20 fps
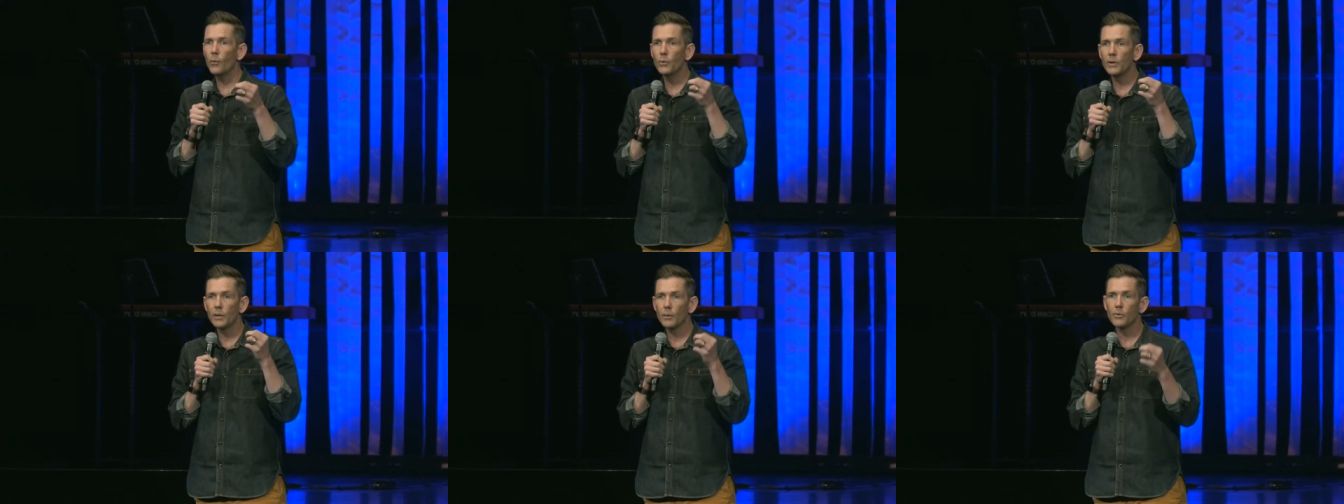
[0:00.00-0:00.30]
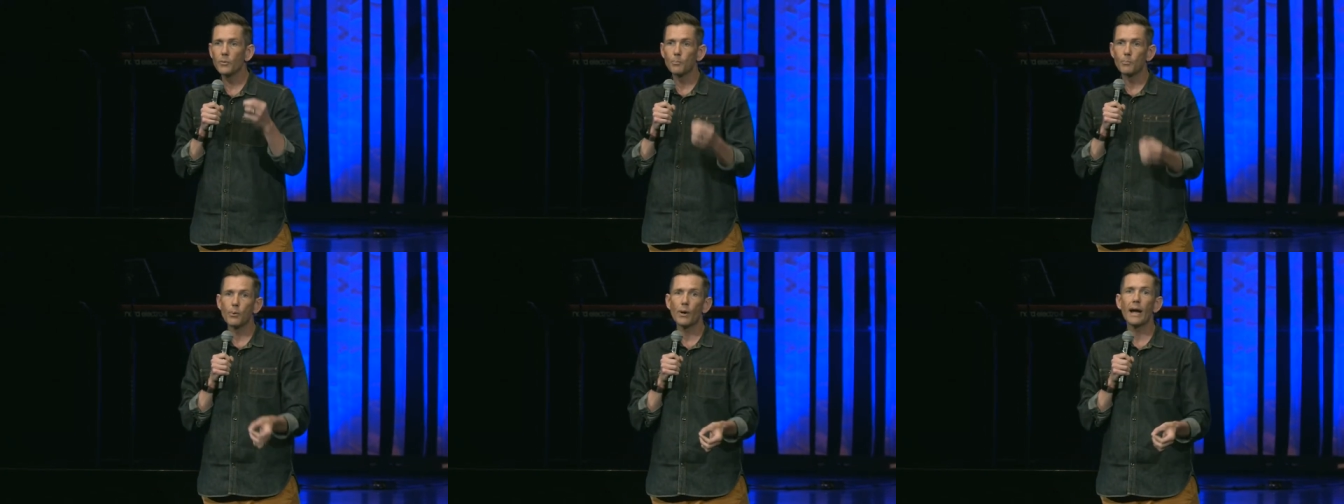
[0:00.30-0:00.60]

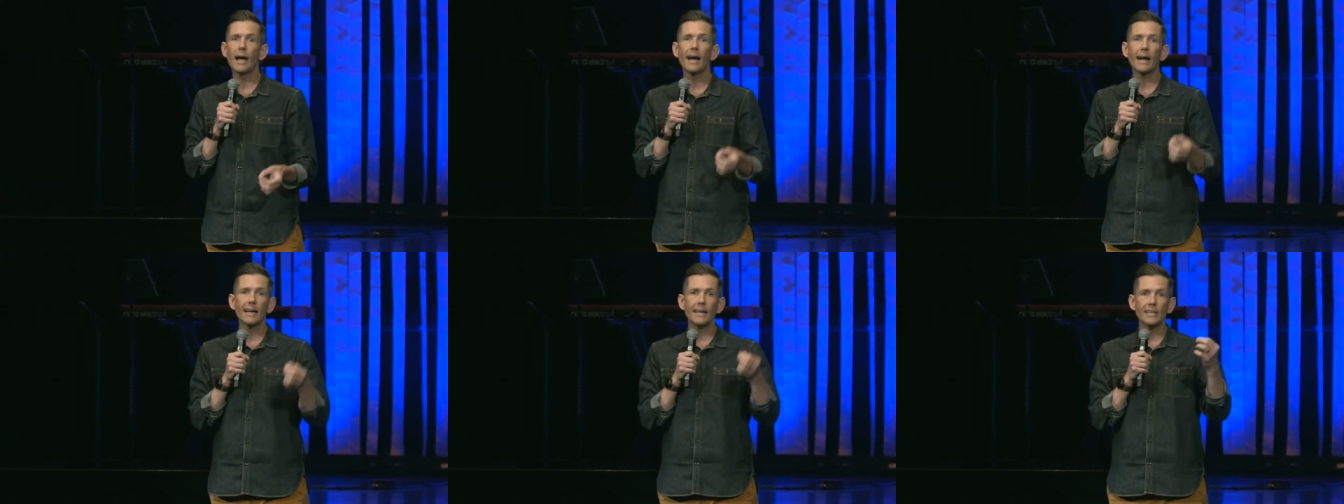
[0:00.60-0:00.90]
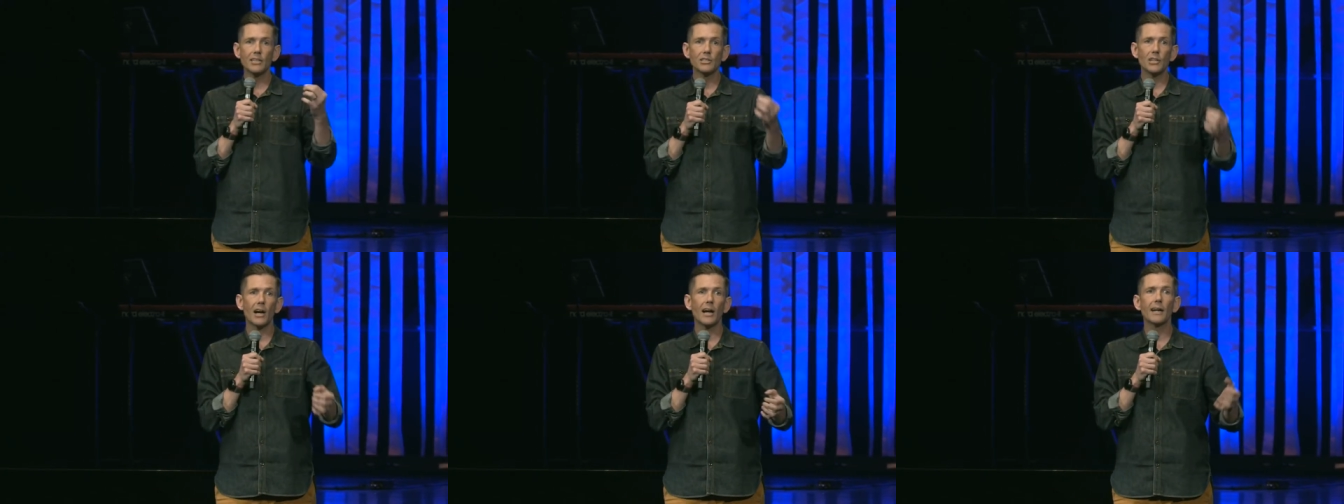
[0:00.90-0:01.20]
with Brad
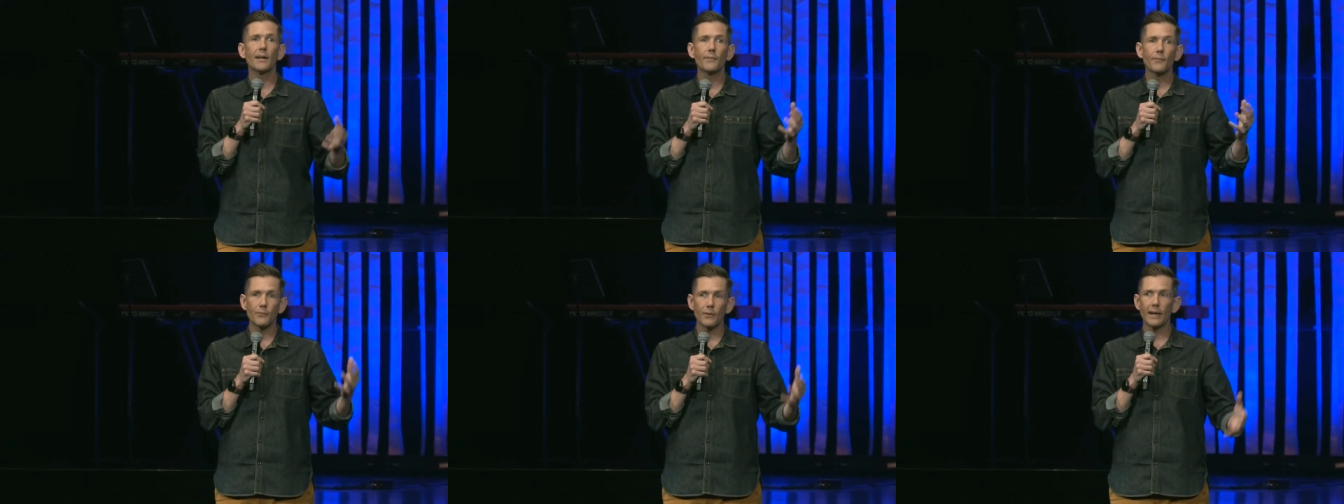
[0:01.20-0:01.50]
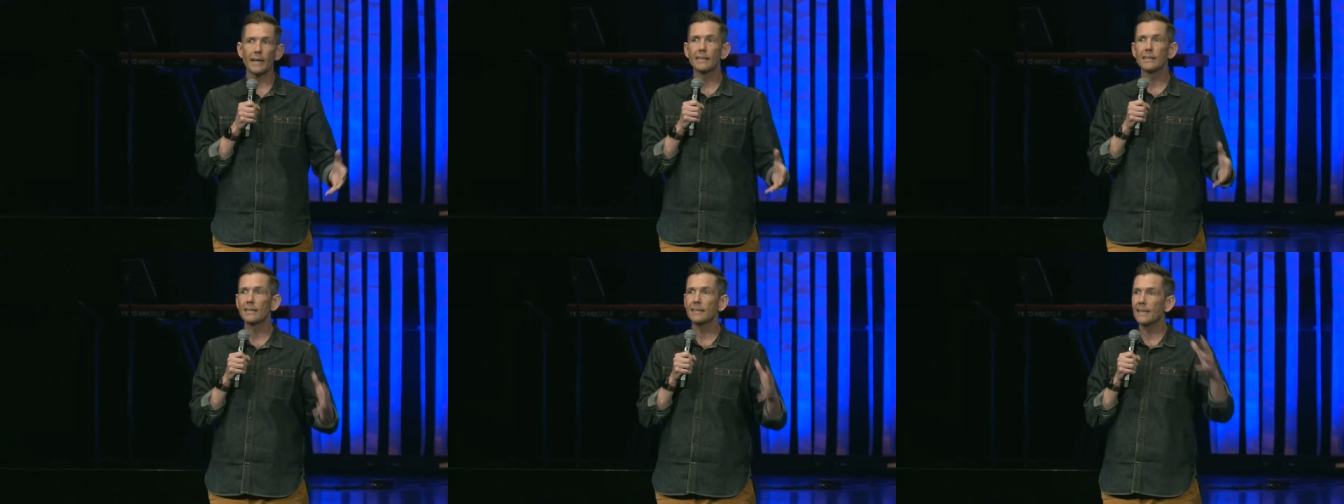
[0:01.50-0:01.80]
and Donna
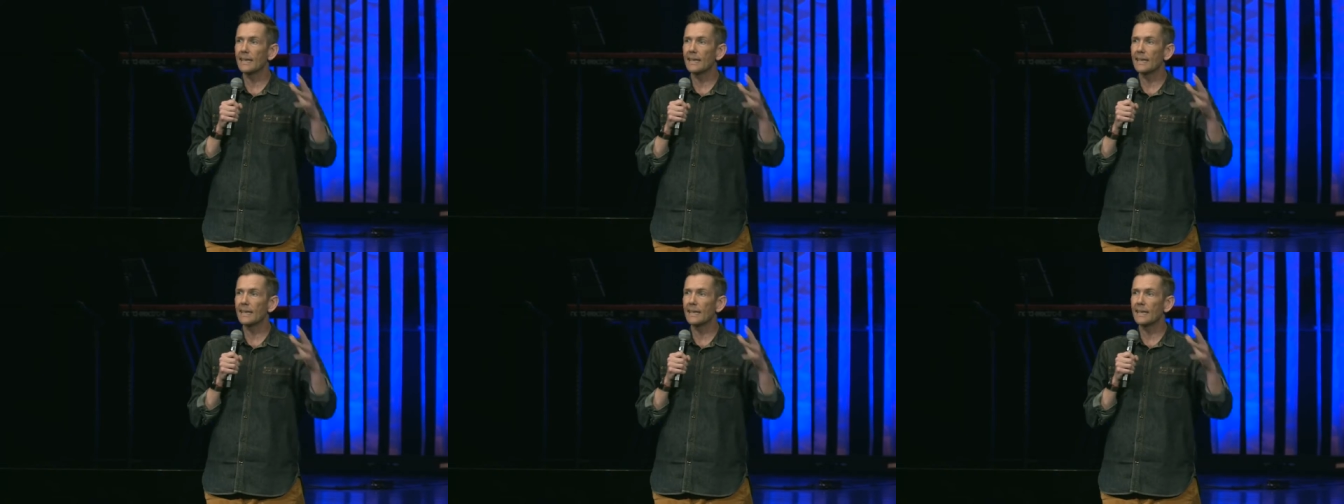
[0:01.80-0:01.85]
Franklin.